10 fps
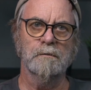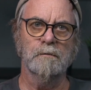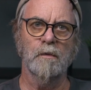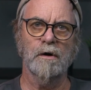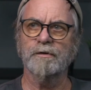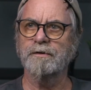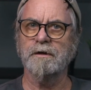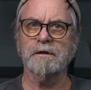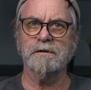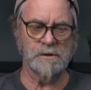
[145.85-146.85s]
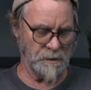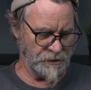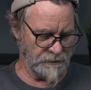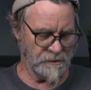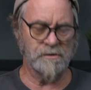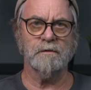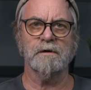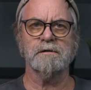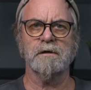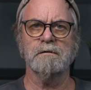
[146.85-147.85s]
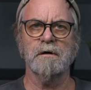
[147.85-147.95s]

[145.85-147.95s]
what the switcher is doing, so